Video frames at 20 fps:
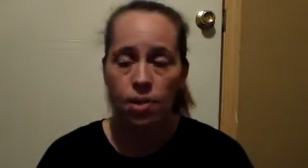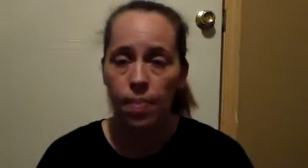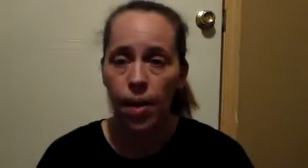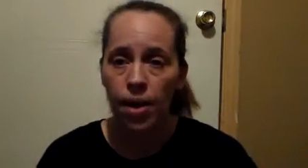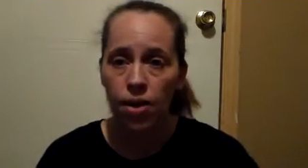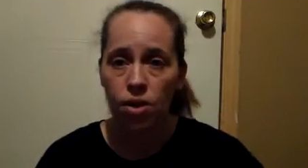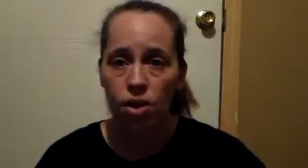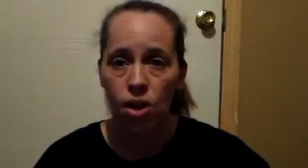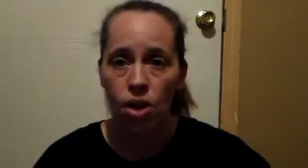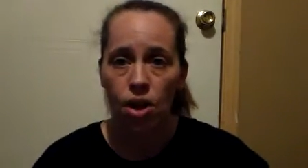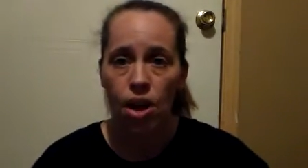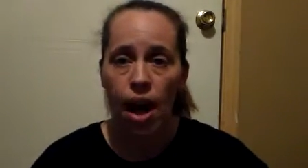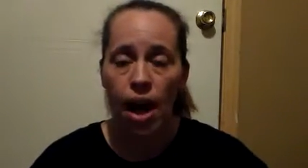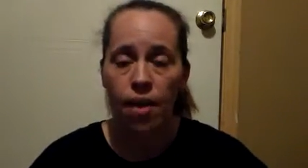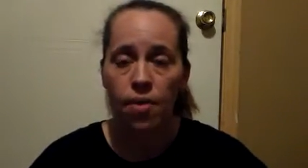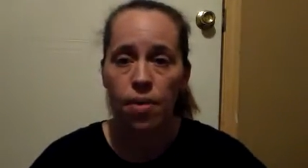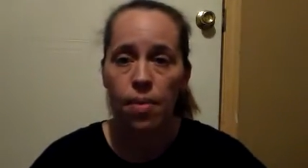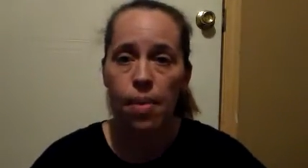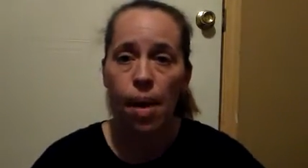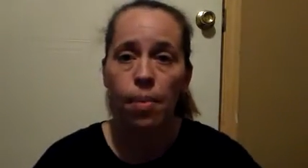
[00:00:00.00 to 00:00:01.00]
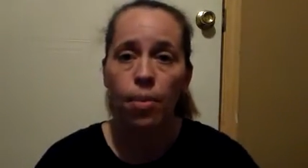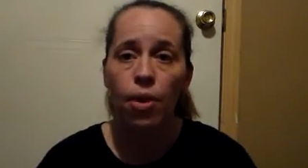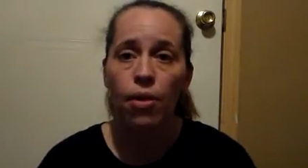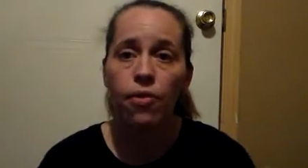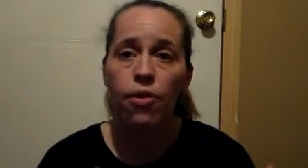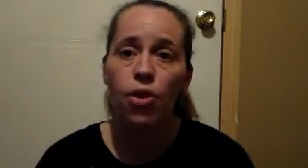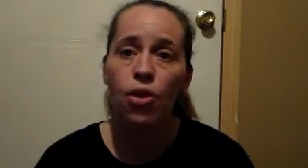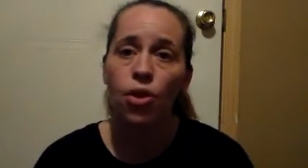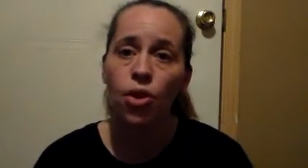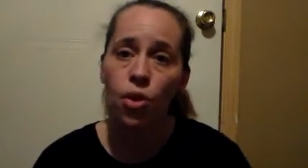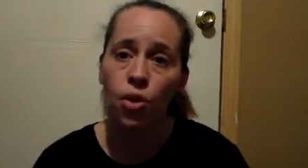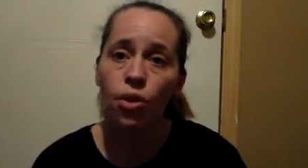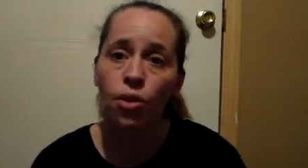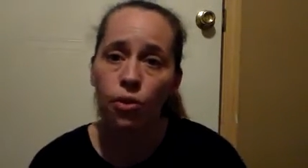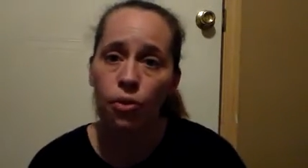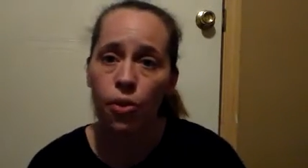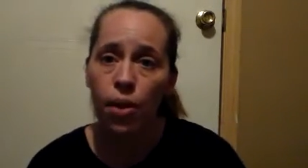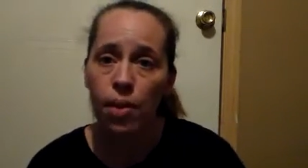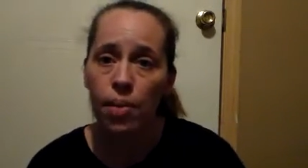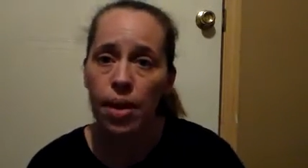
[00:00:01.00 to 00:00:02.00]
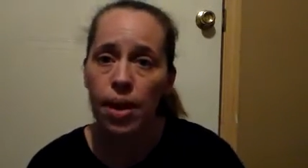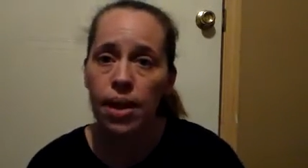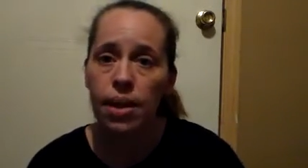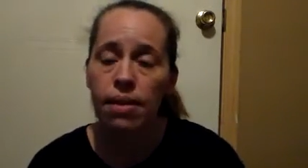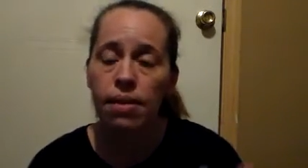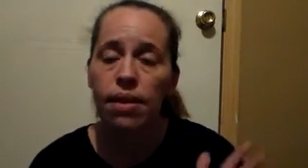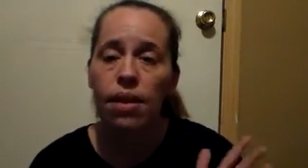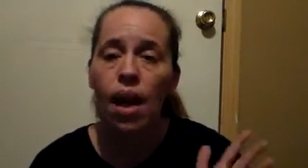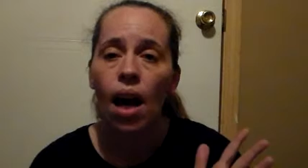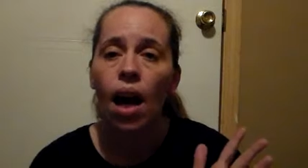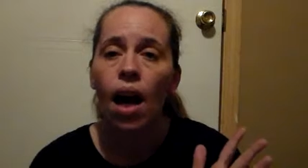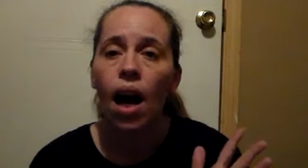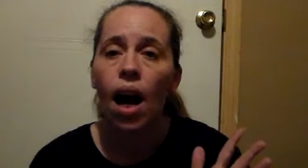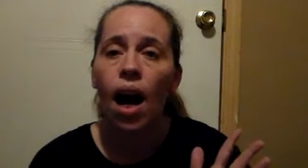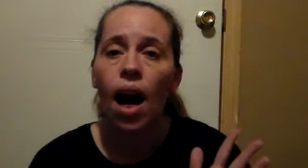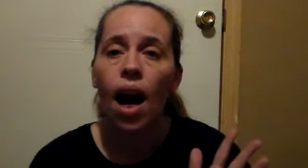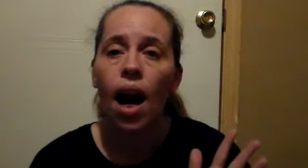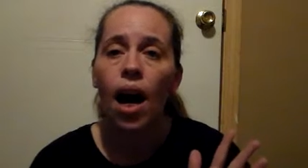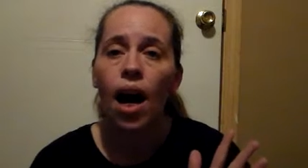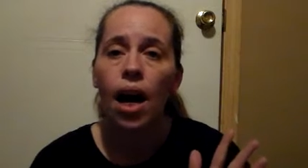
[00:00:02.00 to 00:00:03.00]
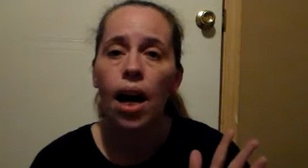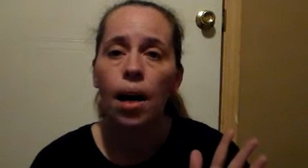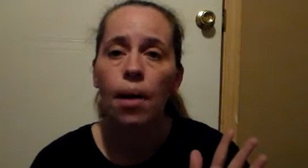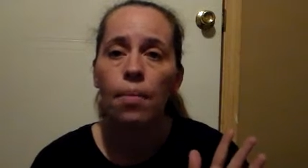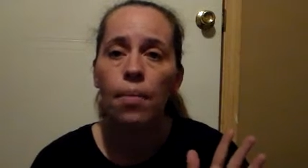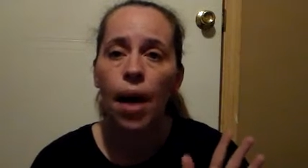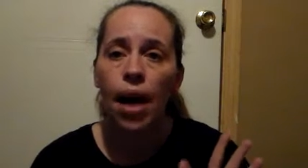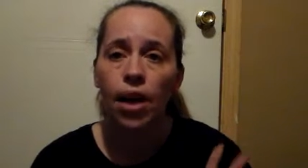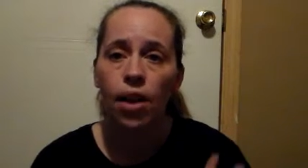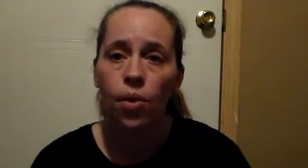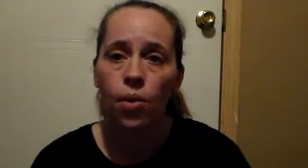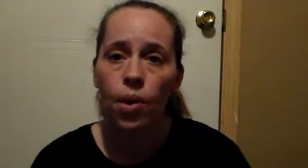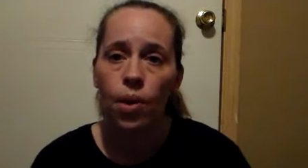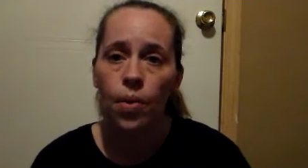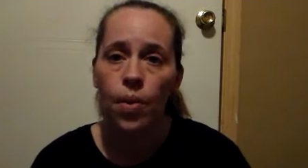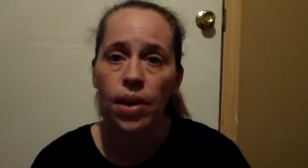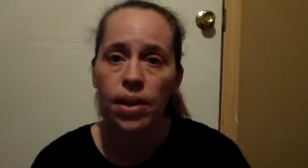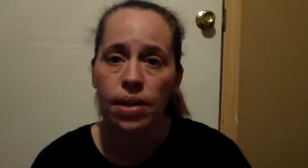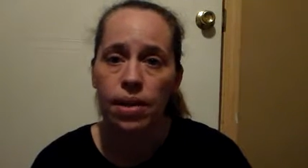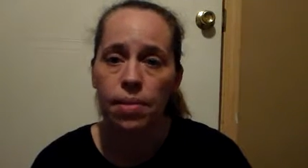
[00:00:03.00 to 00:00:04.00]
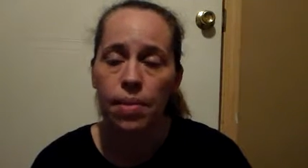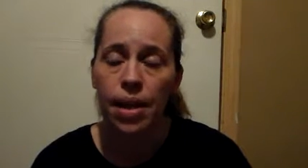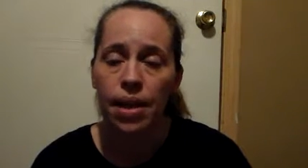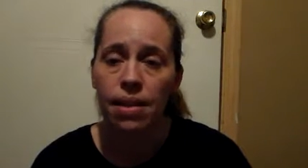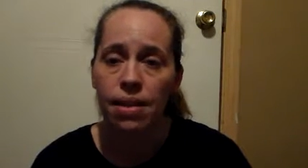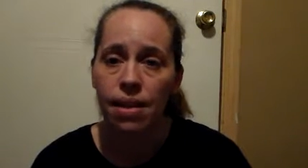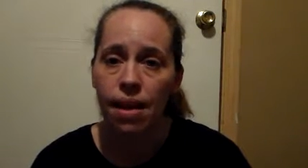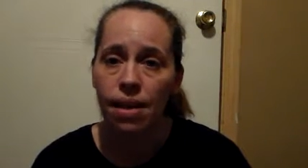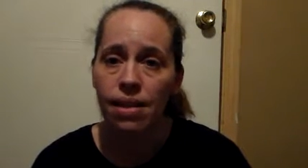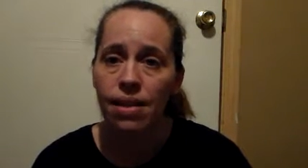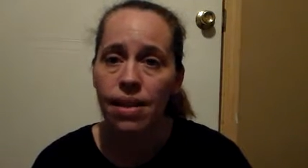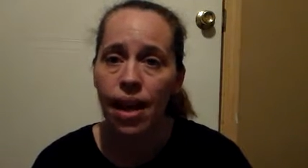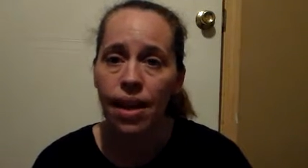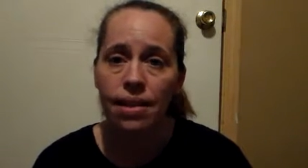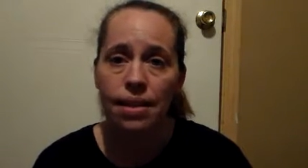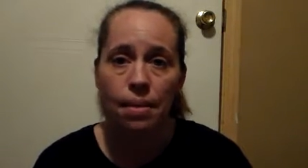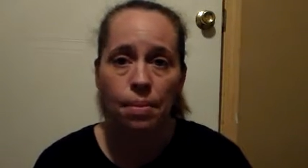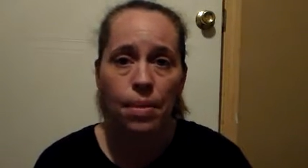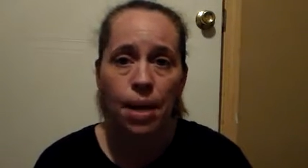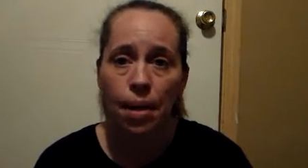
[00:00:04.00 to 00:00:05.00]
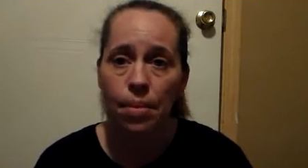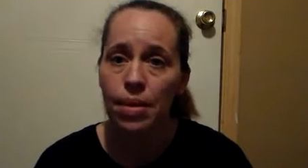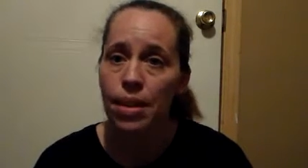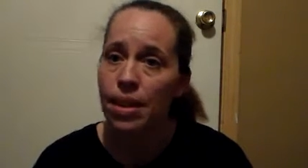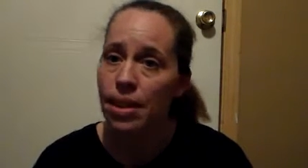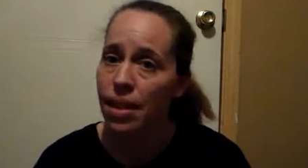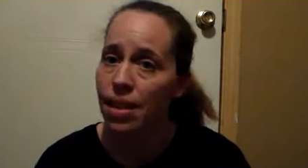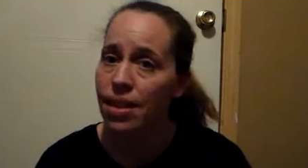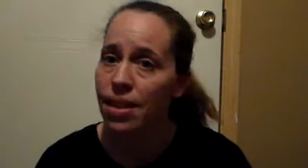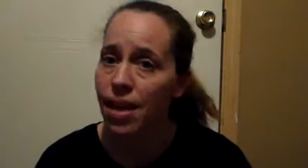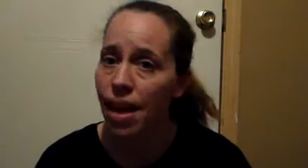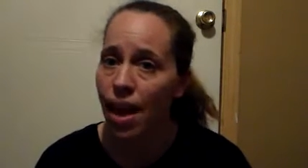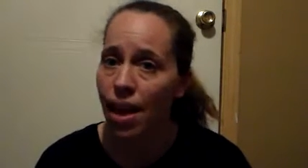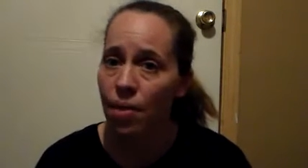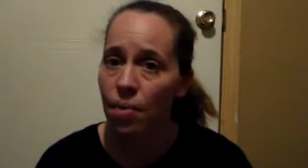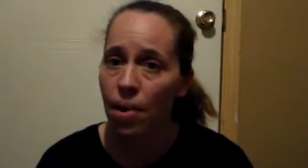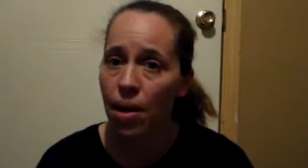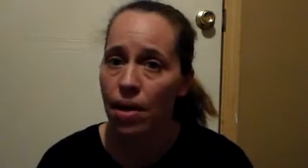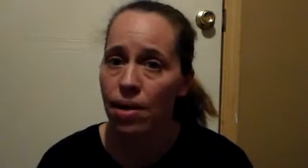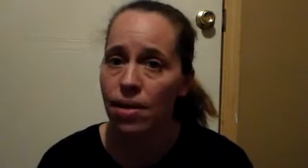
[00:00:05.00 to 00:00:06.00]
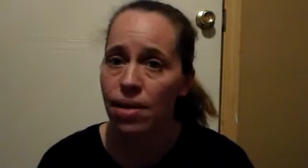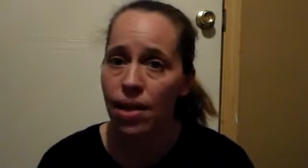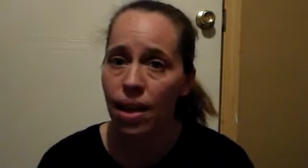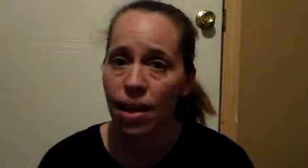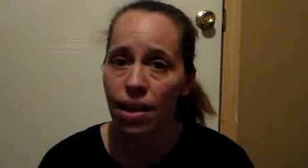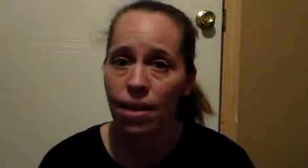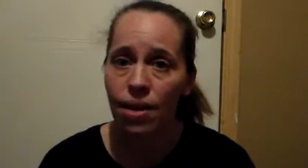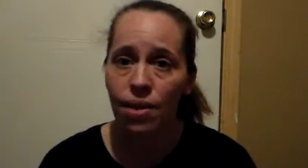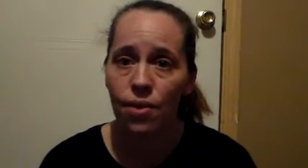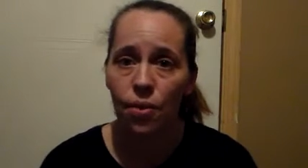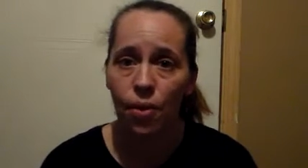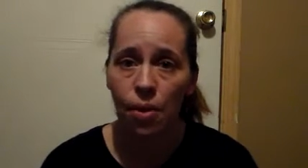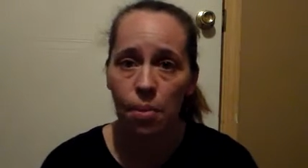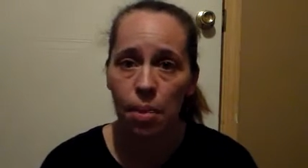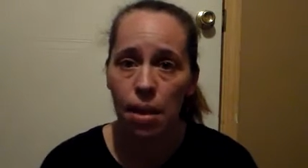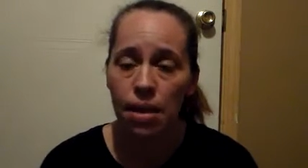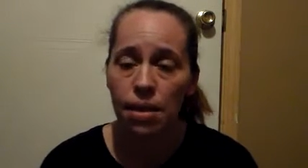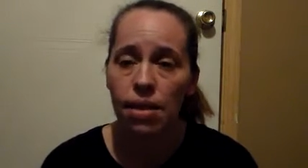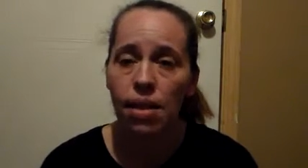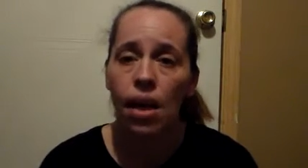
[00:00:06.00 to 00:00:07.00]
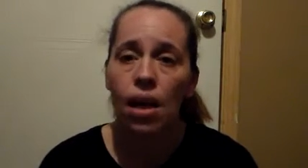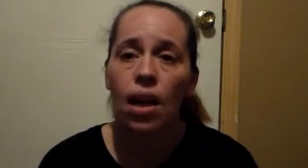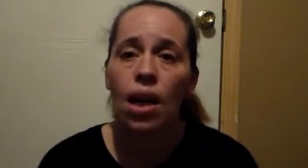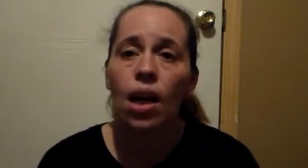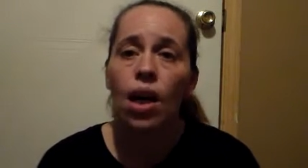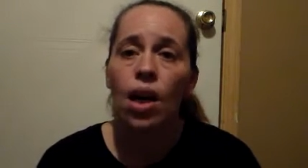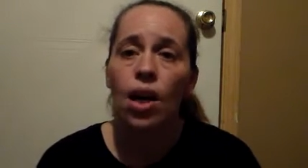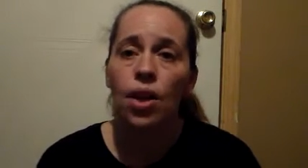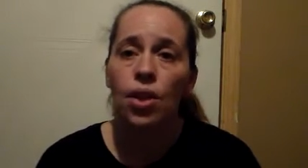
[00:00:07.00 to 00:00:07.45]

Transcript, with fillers: just make sure and remember if you're new to freebies, um, and you request them. It does take sometimes six to eight weeks to get these freebies.